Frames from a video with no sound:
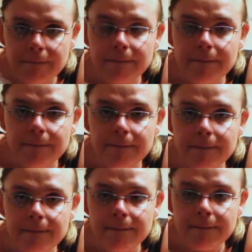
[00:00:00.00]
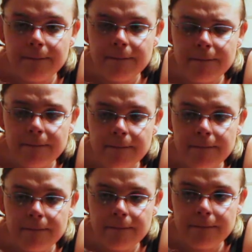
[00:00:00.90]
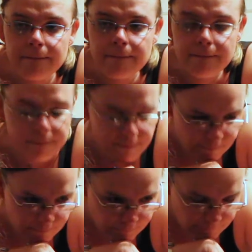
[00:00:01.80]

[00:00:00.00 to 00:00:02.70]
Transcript: The person shown says nothing.